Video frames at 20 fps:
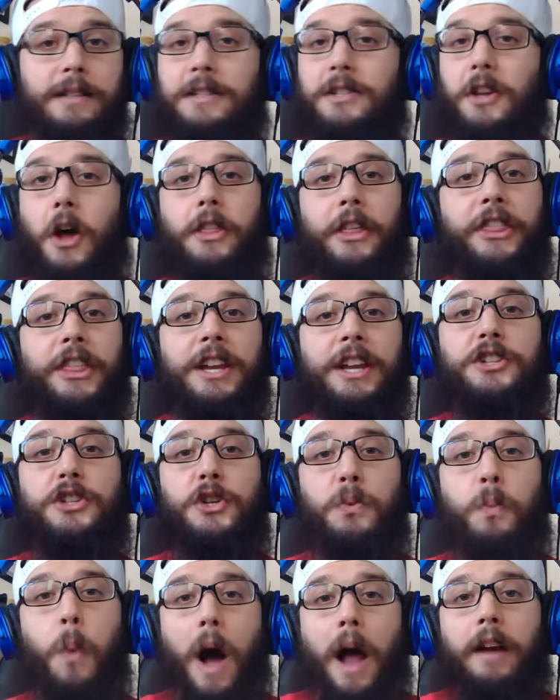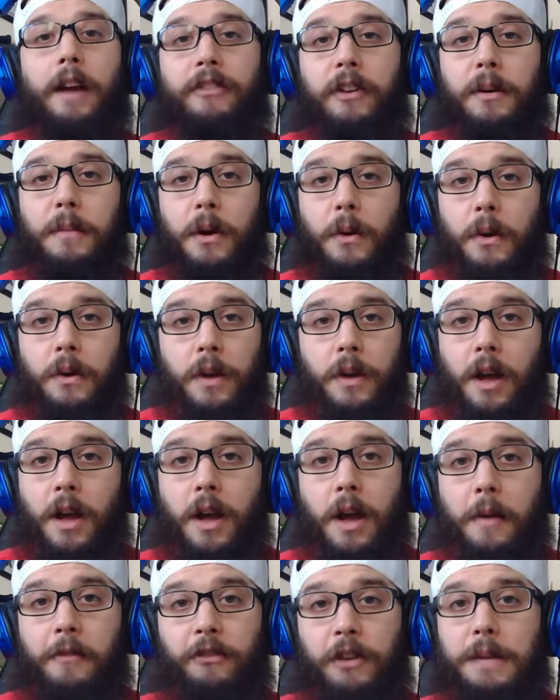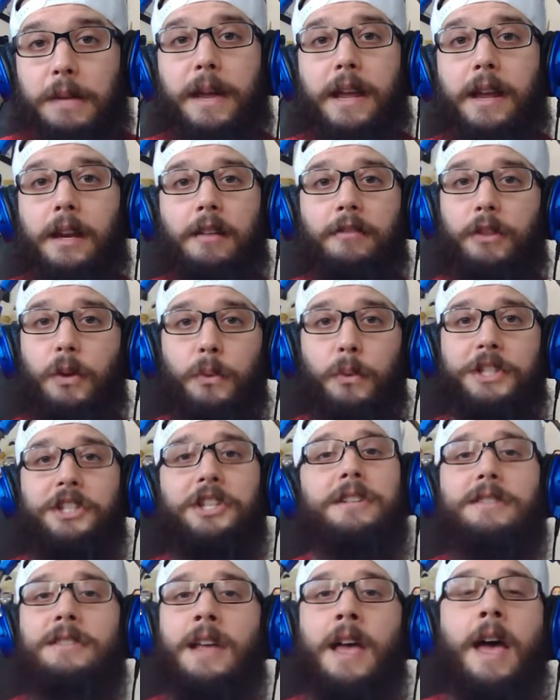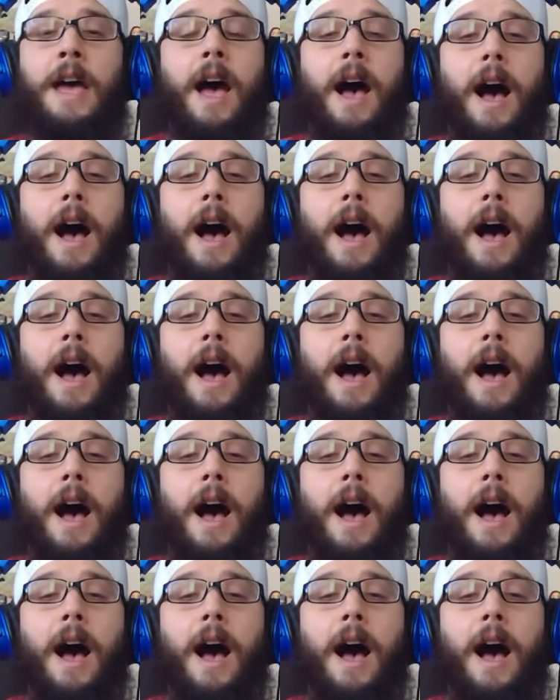Does all the things you want from a remake of The Witches?